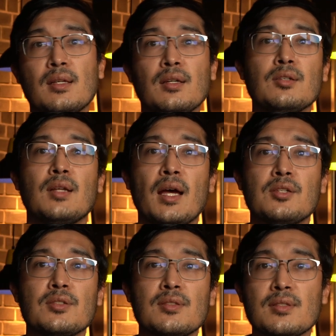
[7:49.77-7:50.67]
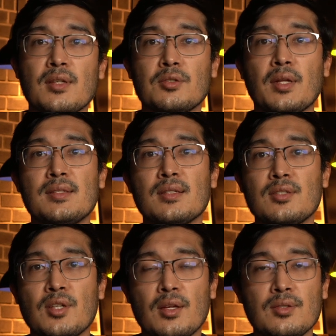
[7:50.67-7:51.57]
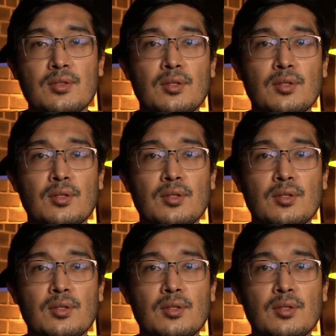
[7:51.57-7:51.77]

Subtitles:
they are not just the centralized exchange.